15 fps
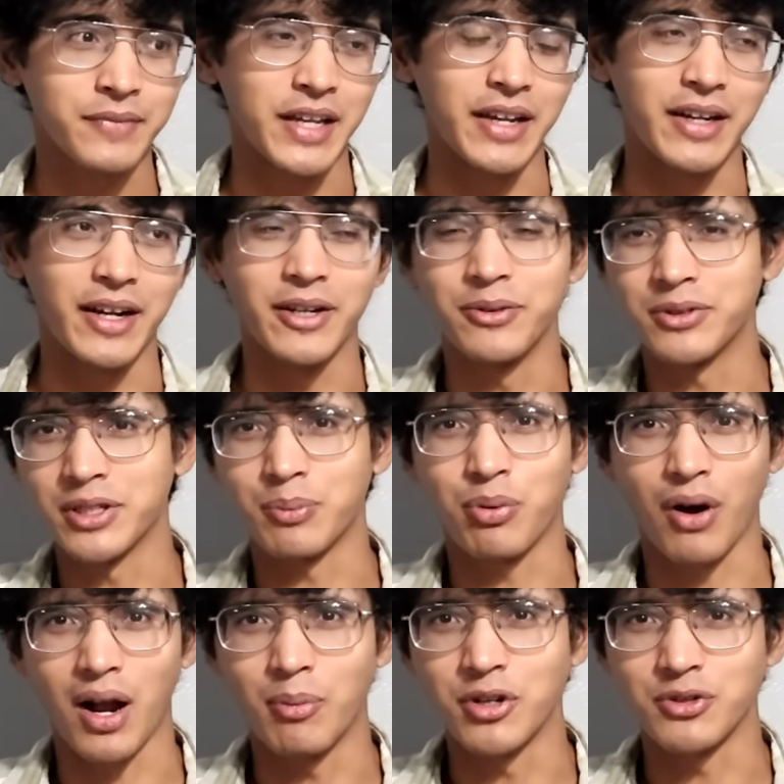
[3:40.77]
and I don't think
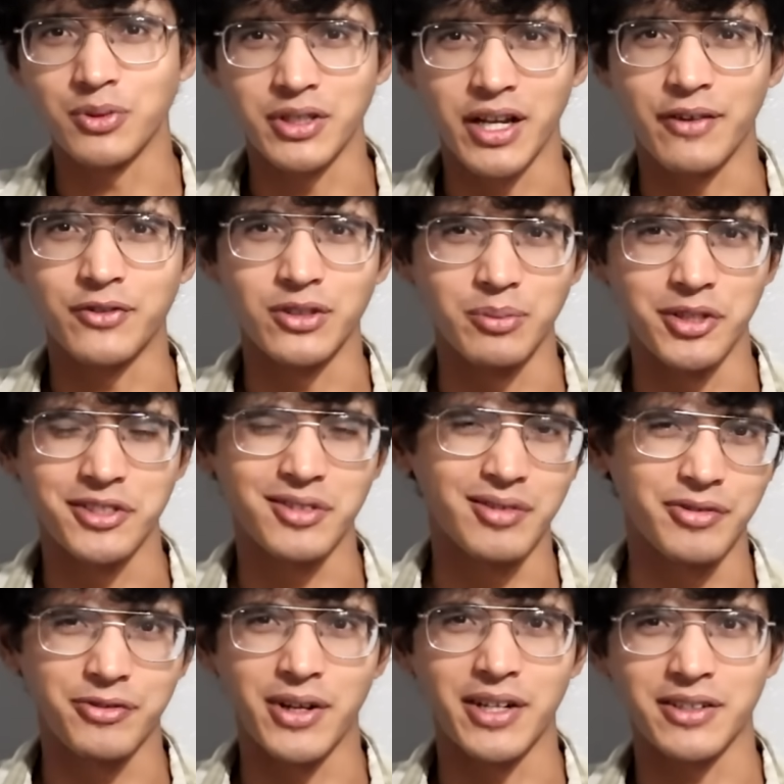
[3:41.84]
primers really have too much of
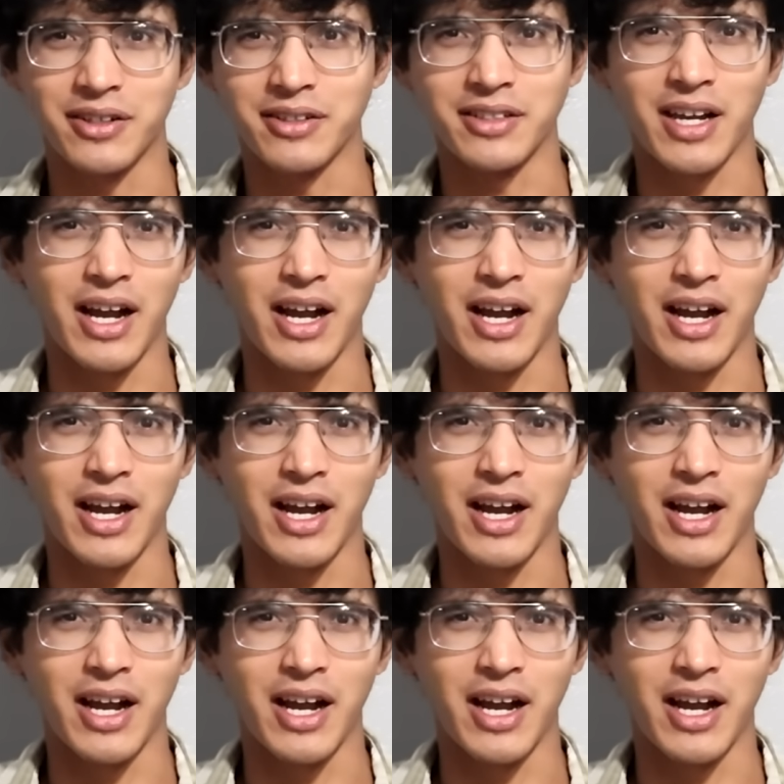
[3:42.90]
an effect on the